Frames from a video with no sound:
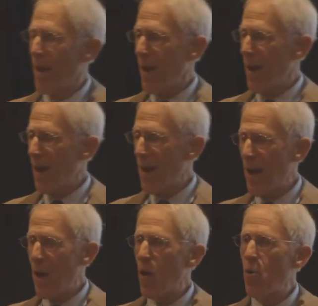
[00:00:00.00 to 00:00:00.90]

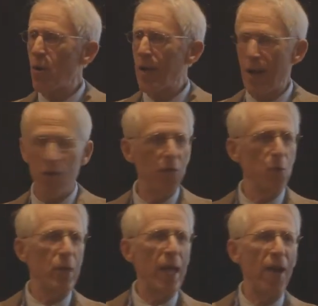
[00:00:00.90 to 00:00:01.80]
how
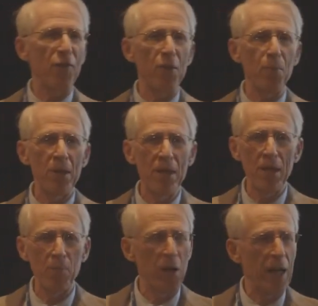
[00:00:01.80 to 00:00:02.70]
careful we have to be in
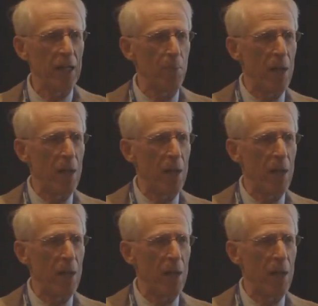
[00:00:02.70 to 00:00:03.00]
applying the